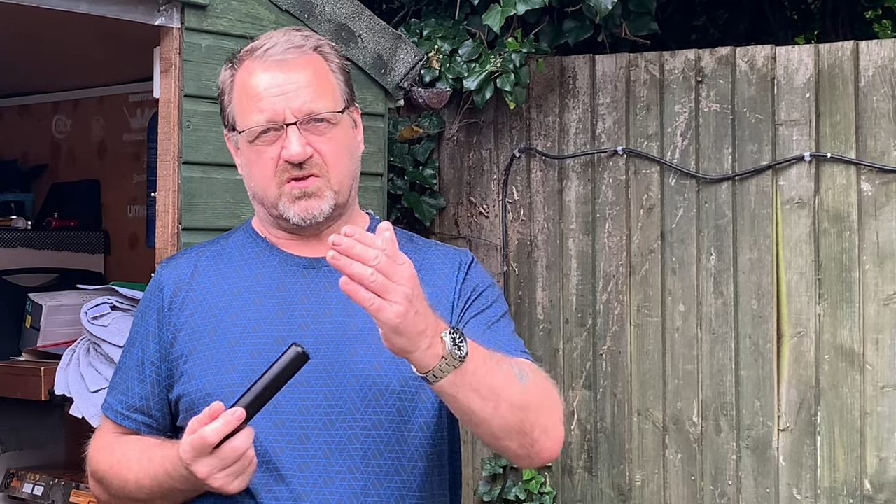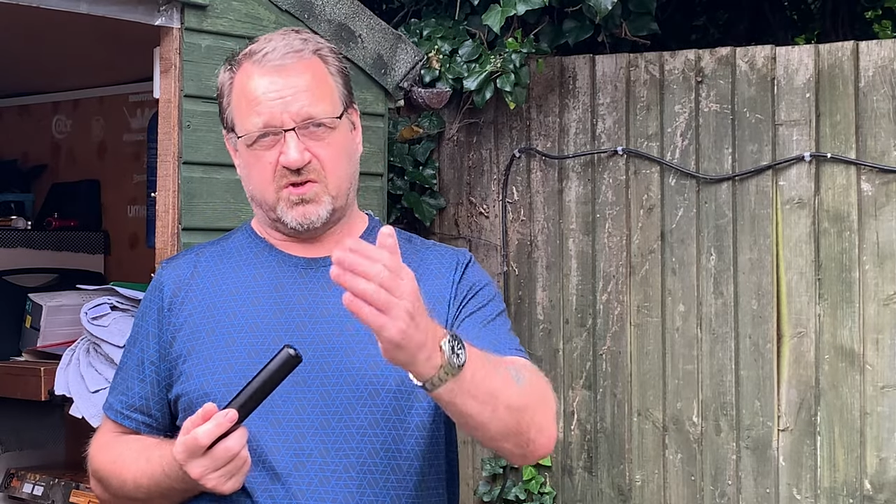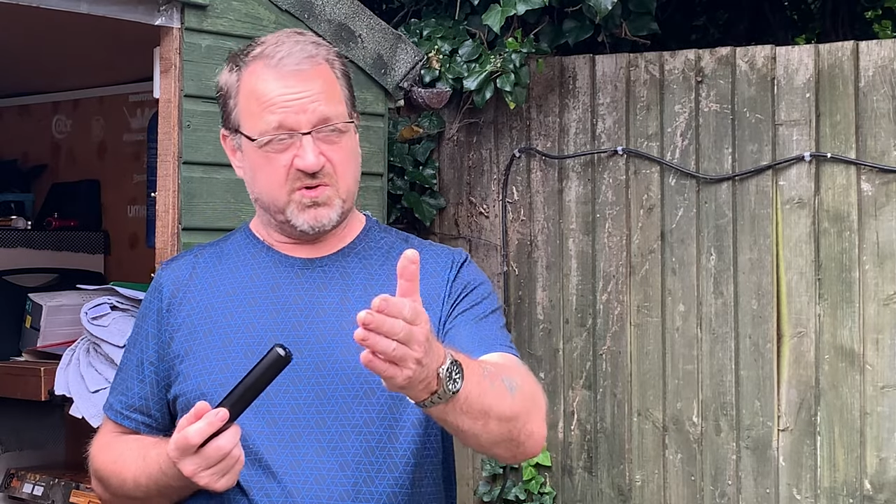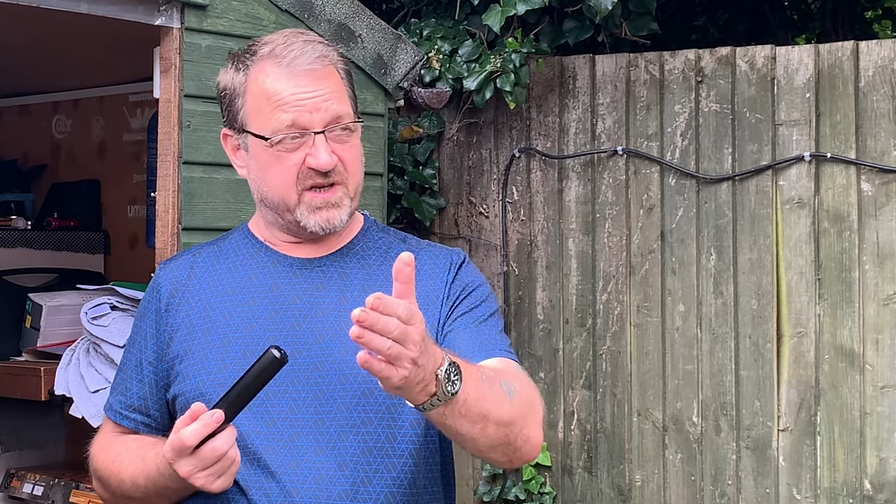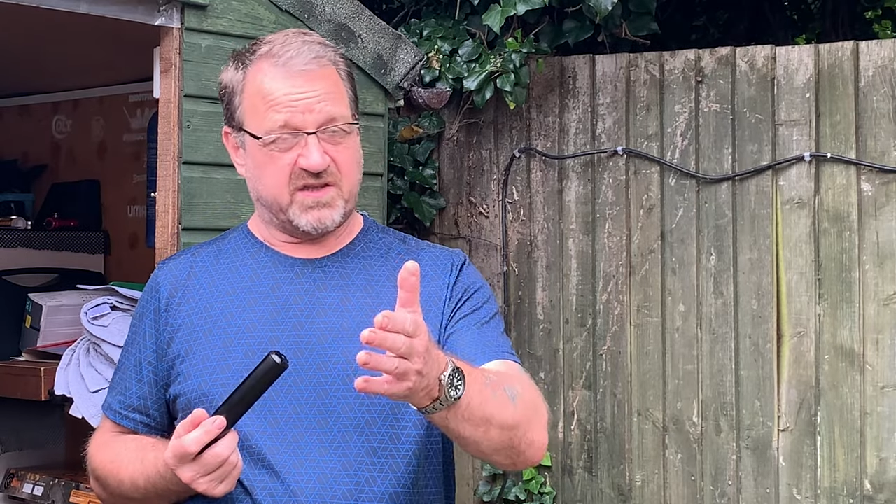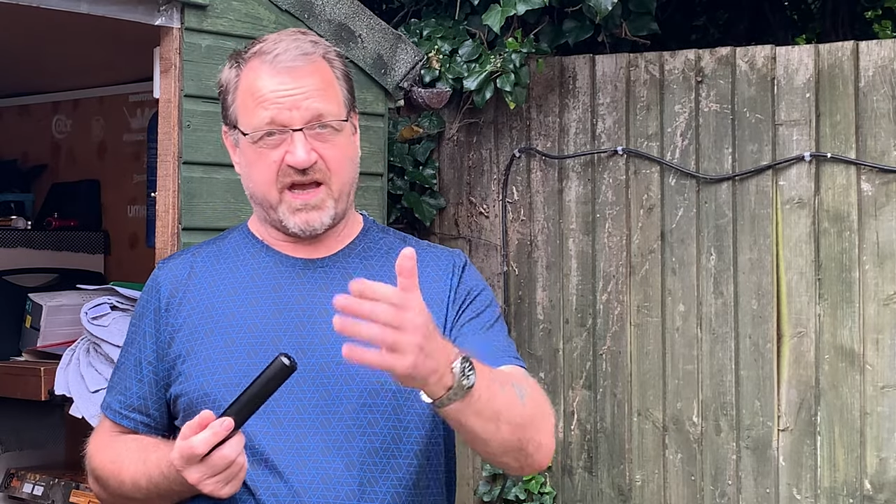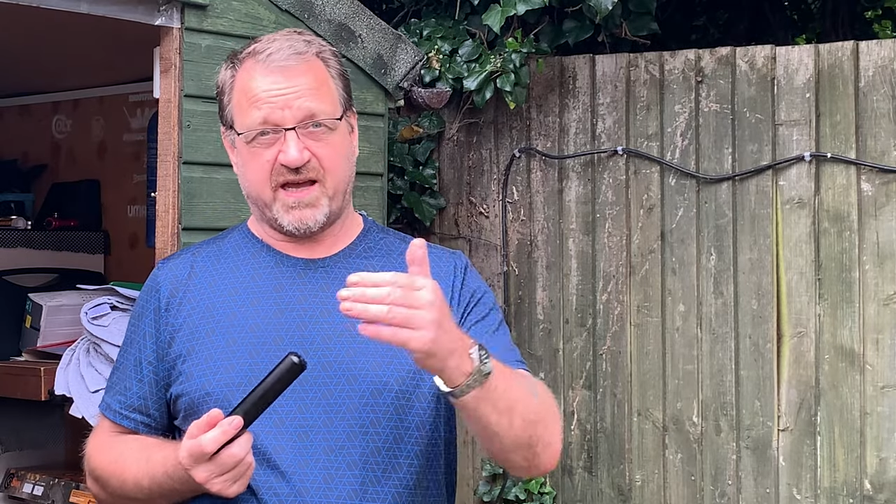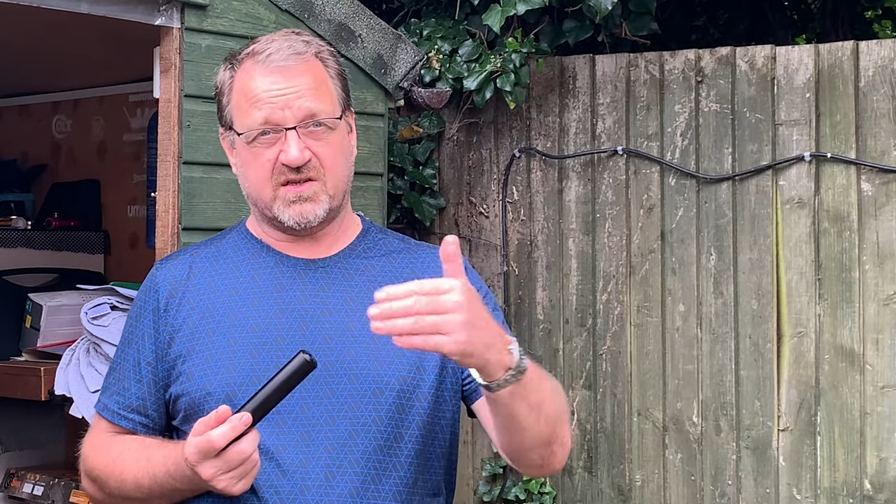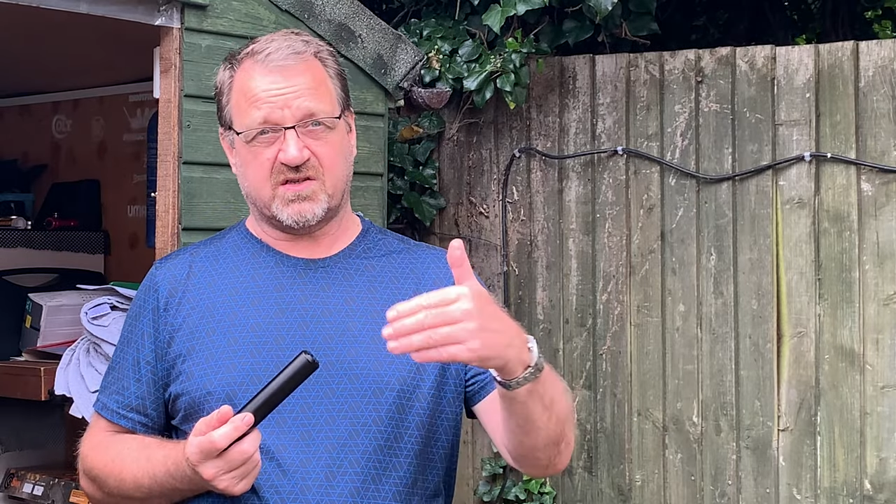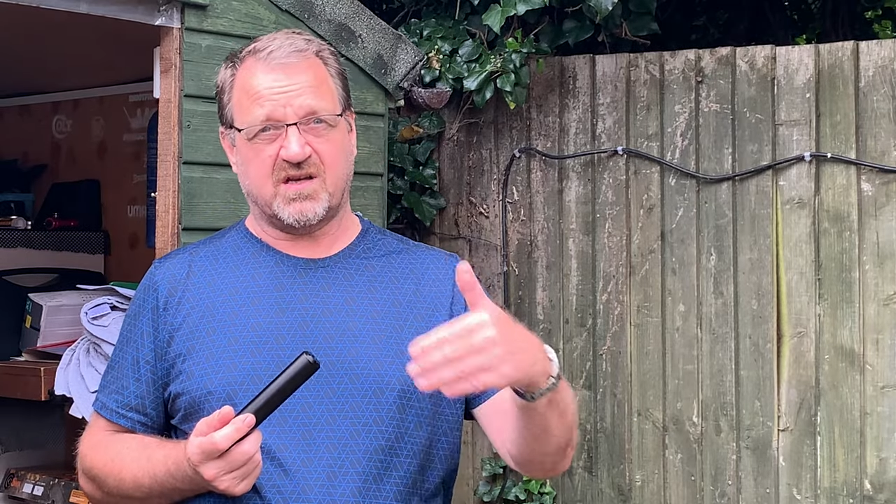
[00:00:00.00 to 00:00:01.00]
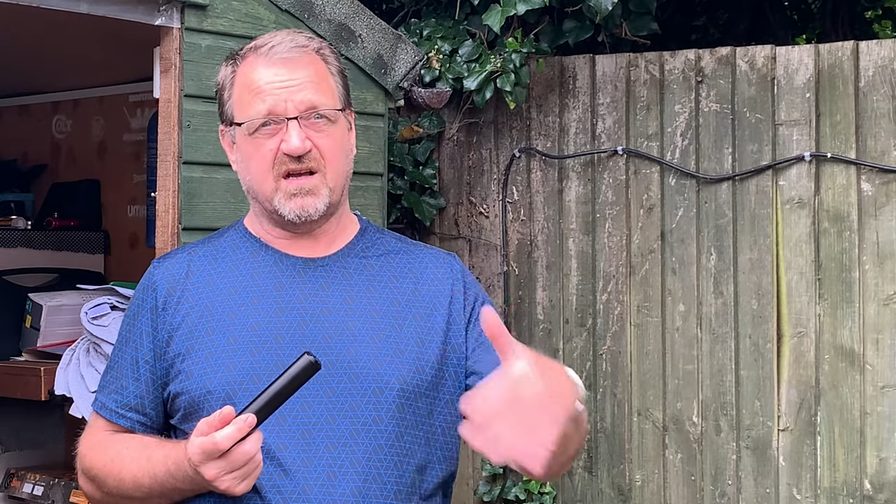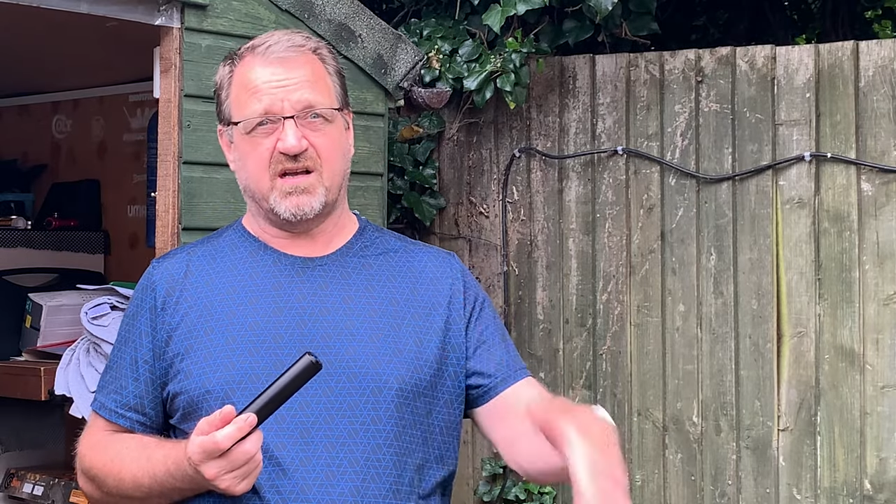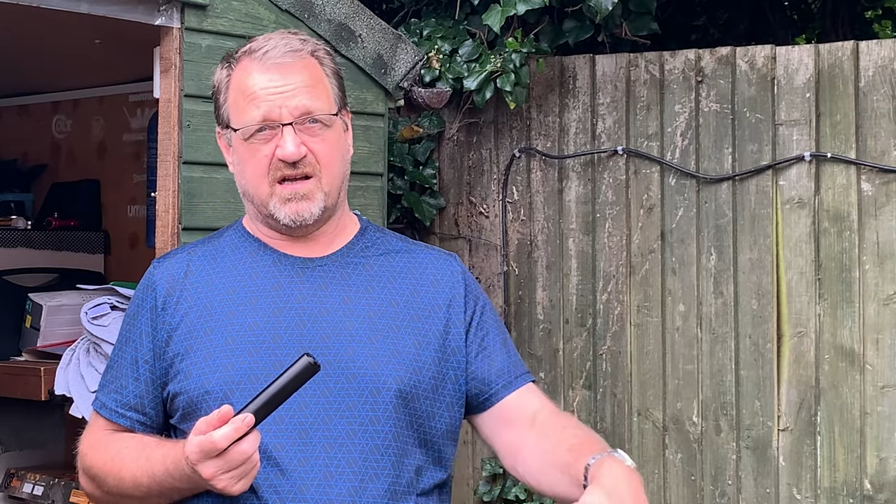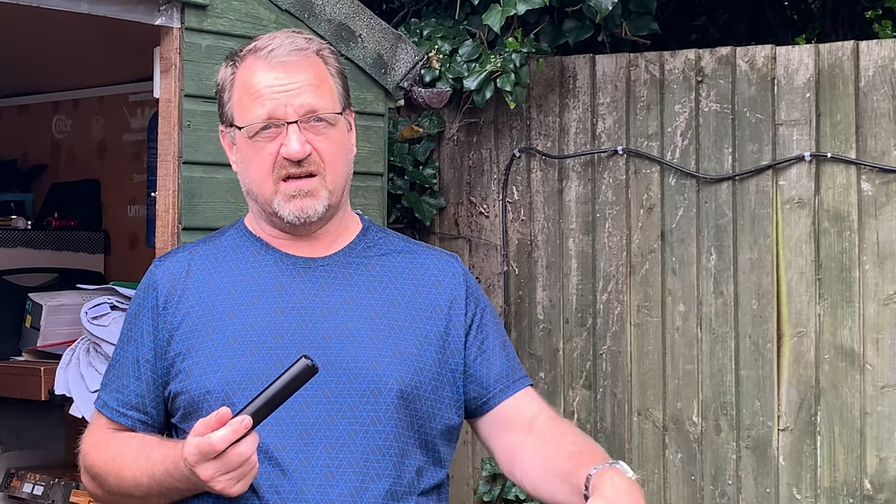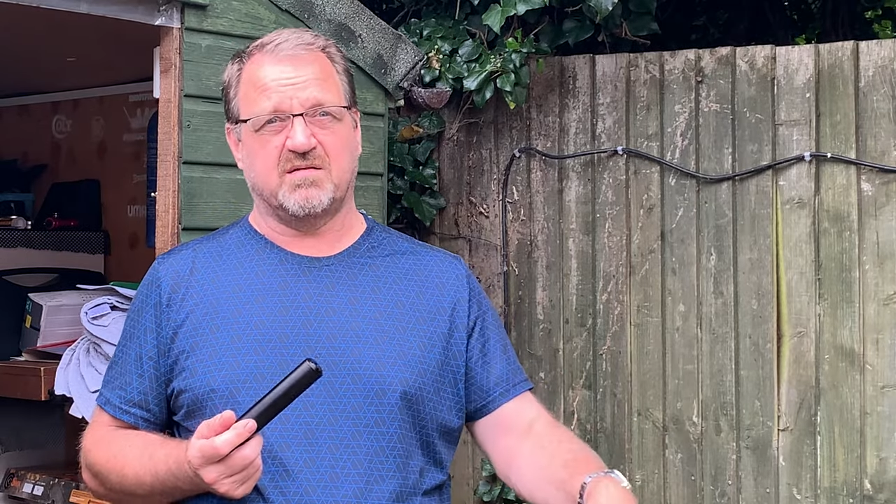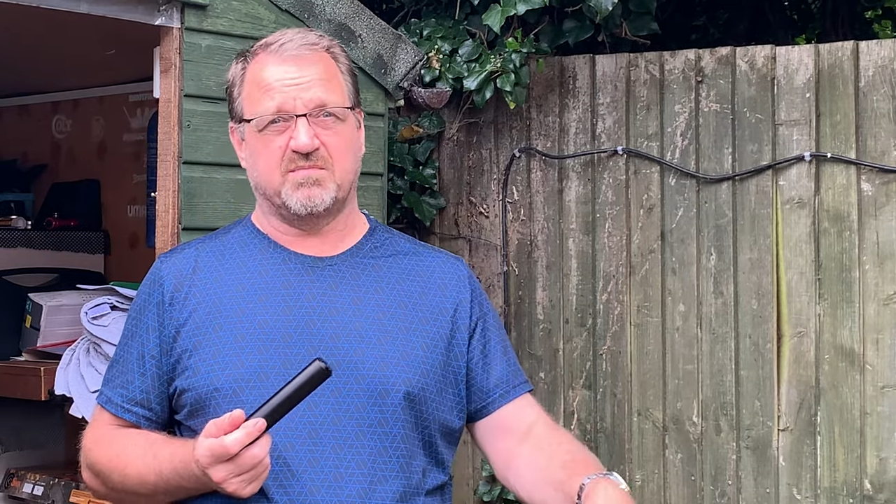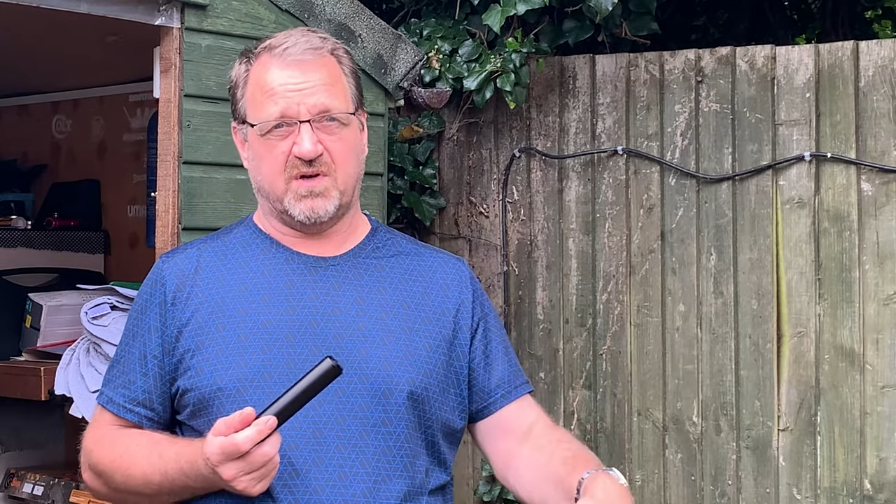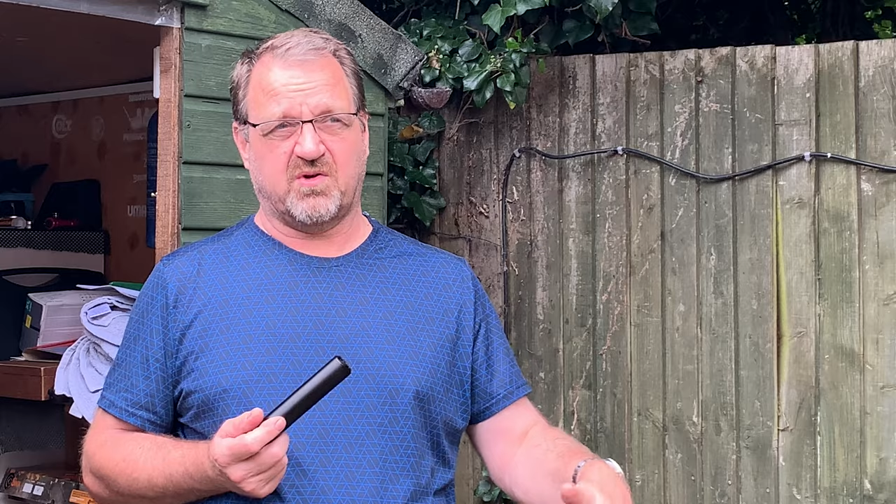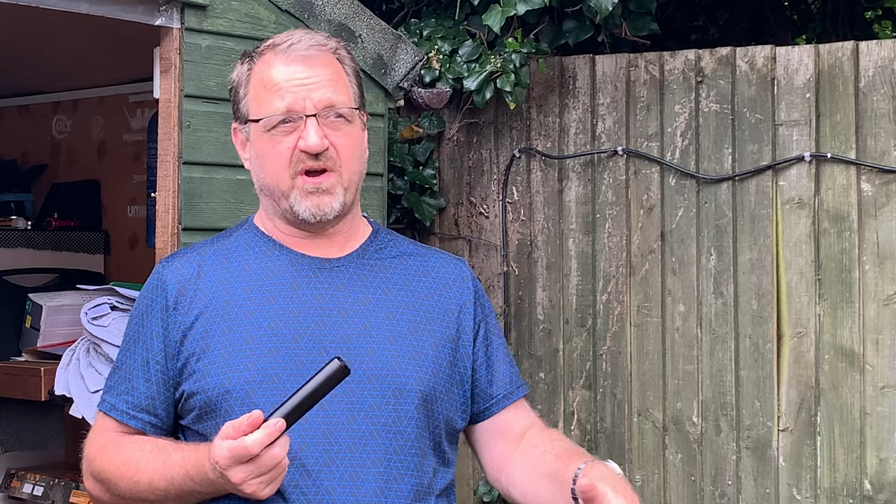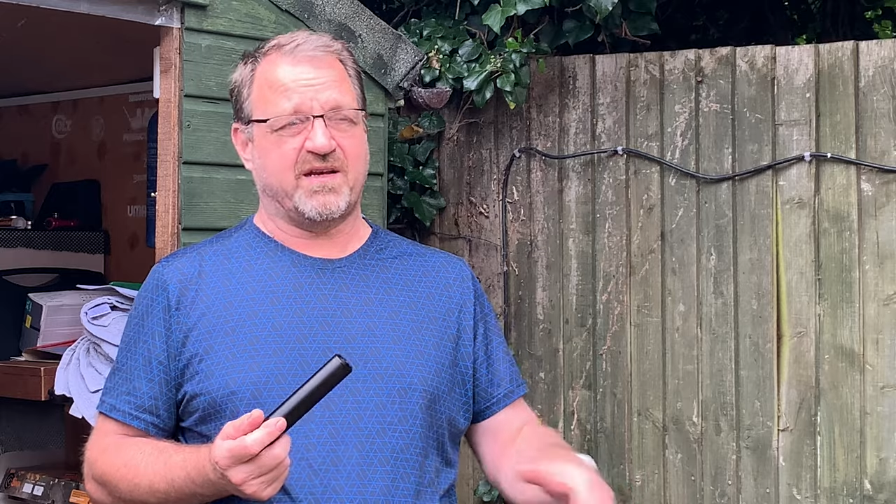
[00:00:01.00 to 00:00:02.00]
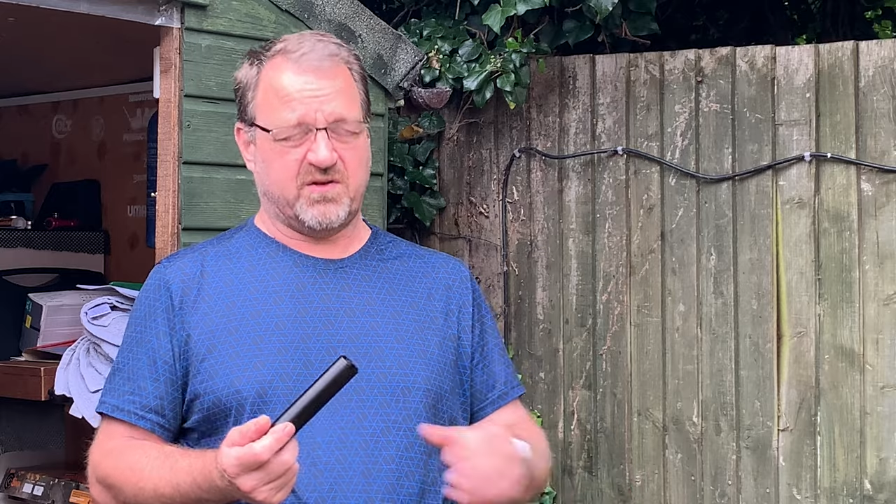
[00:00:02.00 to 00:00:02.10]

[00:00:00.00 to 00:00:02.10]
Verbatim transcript: That sounds like a slight whistle to me.